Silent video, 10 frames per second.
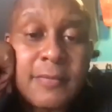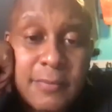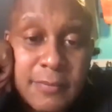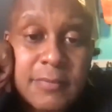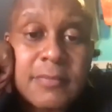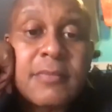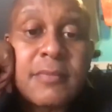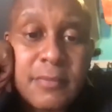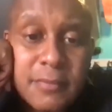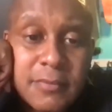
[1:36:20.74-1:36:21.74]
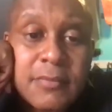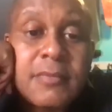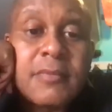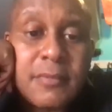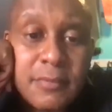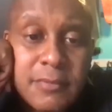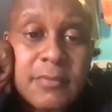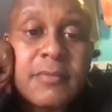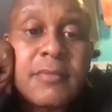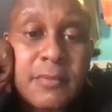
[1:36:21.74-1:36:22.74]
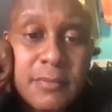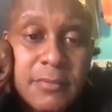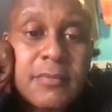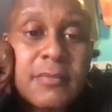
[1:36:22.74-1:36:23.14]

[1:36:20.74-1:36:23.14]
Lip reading: you know, these are nice books that fill